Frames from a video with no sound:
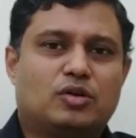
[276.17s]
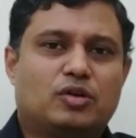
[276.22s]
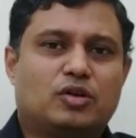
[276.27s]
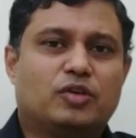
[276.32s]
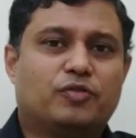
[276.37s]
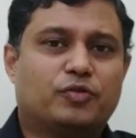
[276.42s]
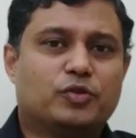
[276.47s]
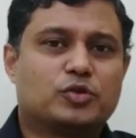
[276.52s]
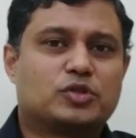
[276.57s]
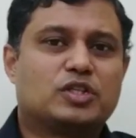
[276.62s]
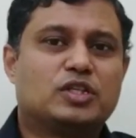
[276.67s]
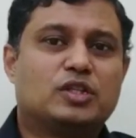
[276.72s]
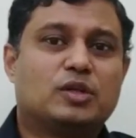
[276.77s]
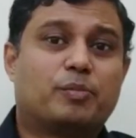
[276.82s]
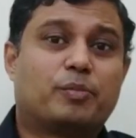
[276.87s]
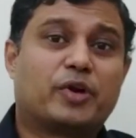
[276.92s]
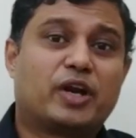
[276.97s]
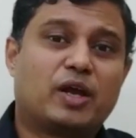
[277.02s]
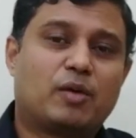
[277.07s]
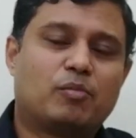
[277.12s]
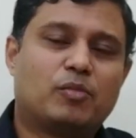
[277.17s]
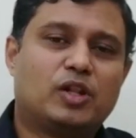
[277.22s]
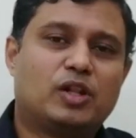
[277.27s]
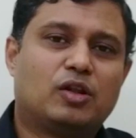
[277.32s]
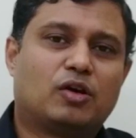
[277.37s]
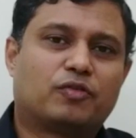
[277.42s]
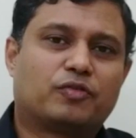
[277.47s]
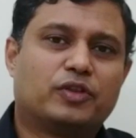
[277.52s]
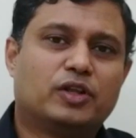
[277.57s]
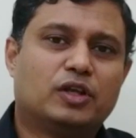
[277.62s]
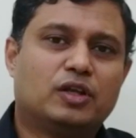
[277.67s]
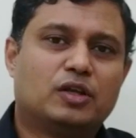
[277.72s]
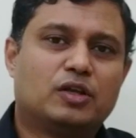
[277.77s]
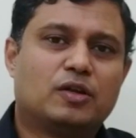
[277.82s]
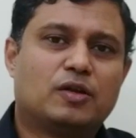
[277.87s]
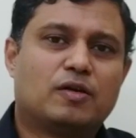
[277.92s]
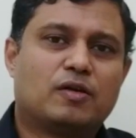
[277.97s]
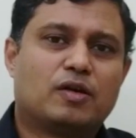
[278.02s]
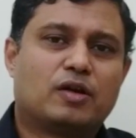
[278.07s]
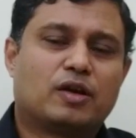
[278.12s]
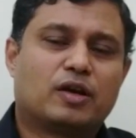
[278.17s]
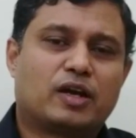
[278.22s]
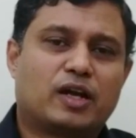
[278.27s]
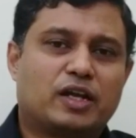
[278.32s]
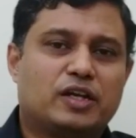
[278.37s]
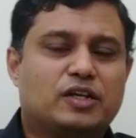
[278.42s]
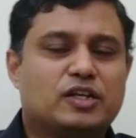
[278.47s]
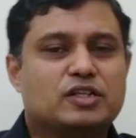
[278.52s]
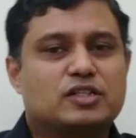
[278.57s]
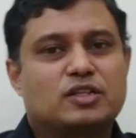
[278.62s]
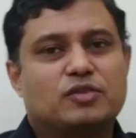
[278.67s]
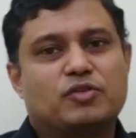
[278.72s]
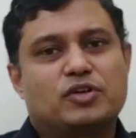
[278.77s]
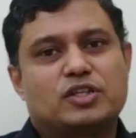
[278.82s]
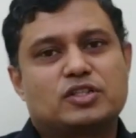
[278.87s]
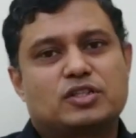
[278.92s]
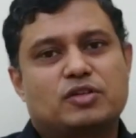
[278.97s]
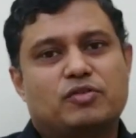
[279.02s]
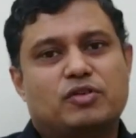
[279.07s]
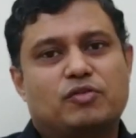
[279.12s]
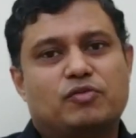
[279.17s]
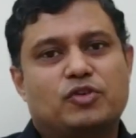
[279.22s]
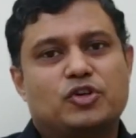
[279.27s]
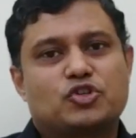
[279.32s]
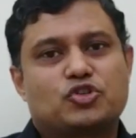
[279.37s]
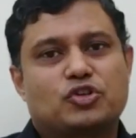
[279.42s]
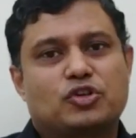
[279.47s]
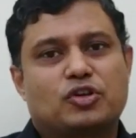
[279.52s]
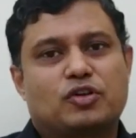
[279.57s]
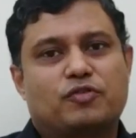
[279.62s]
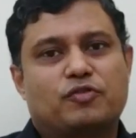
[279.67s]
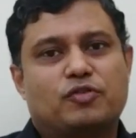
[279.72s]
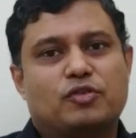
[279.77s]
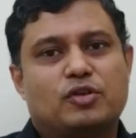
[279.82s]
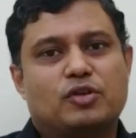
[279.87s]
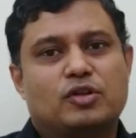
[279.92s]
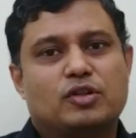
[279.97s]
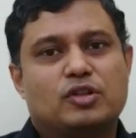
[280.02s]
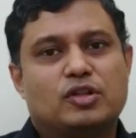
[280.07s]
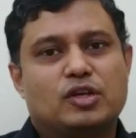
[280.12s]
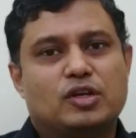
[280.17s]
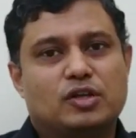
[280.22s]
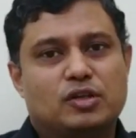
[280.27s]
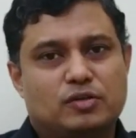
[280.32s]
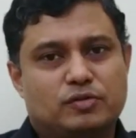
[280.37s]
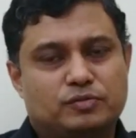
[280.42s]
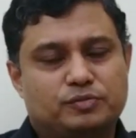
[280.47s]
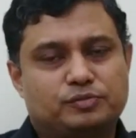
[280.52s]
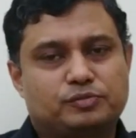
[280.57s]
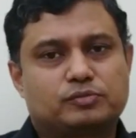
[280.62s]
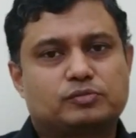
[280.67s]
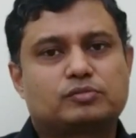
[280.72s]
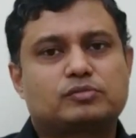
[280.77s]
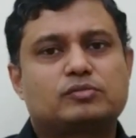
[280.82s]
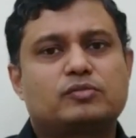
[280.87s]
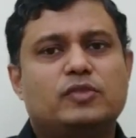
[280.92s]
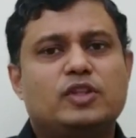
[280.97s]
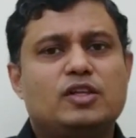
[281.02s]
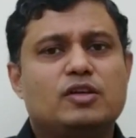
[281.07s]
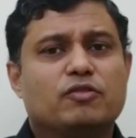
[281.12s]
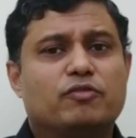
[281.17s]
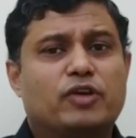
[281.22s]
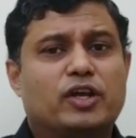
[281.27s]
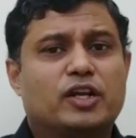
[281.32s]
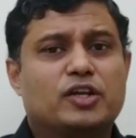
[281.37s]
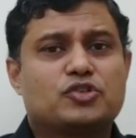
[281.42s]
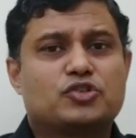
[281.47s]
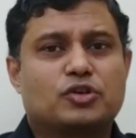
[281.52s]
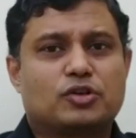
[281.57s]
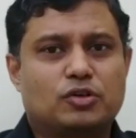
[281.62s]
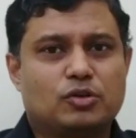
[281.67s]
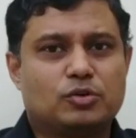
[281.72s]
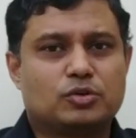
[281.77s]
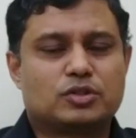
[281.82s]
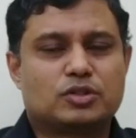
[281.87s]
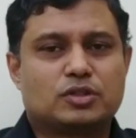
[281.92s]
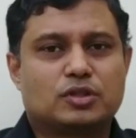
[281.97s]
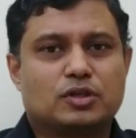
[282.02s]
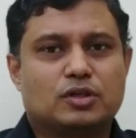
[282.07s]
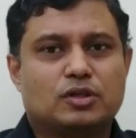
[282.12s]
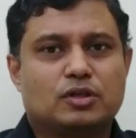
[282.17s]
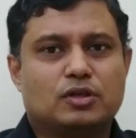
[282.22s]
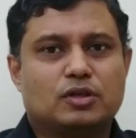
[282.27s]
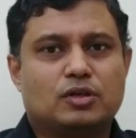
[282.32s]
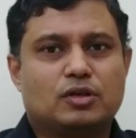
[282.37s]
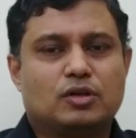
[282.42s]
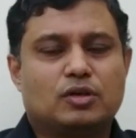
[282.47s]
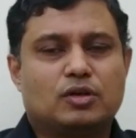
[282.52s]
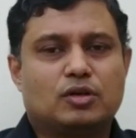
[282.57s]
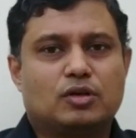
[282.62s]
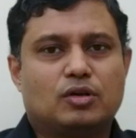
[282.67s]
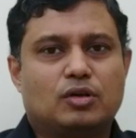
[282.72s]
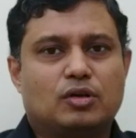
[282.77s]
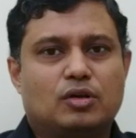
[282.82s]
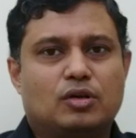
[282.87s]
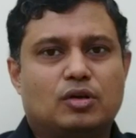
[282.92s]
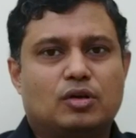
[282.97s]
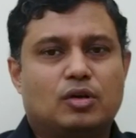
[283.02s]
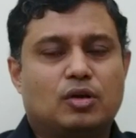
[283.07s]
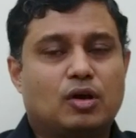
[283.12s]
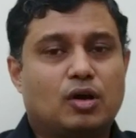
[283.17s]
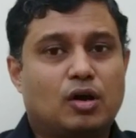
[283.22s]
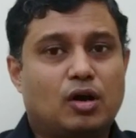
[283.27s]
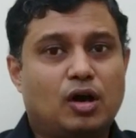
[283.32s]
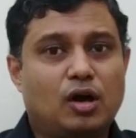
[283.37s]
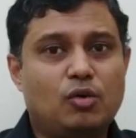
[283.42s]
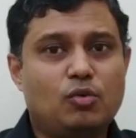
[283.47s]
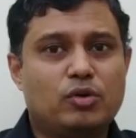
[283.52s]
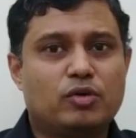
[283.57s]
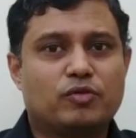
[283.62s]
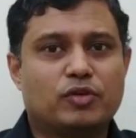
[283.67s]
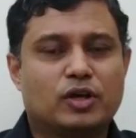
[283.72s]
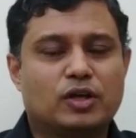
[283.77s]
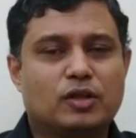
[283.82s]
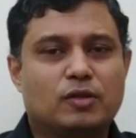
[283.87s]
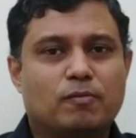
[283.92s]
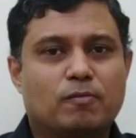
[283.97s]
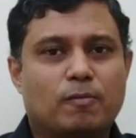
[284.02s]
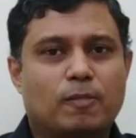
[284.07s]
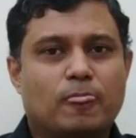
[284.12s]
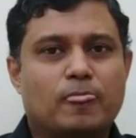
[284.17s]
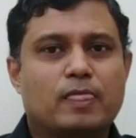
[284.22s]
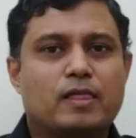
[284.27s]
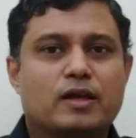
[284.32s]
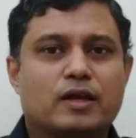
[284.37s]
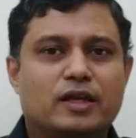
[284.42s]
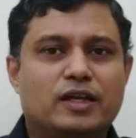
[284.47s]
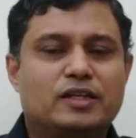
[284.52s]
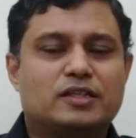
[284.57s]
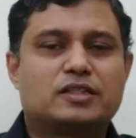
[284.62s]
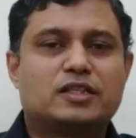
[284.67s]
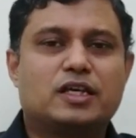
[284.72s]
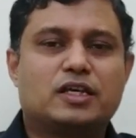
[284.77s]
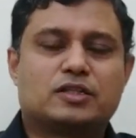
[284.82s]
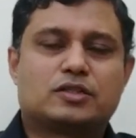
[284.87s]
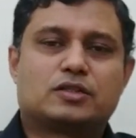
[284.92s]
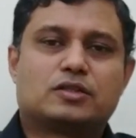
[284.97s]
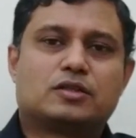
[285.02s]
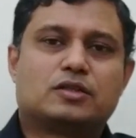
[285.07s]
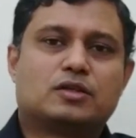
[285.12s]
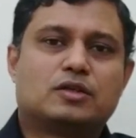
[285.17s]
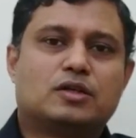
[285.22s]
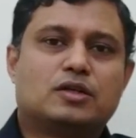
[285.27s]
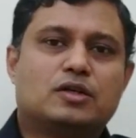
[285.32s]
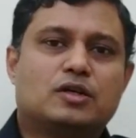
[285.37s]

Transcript: If you see the preamble of the 1977 version of the variation clause. However, it says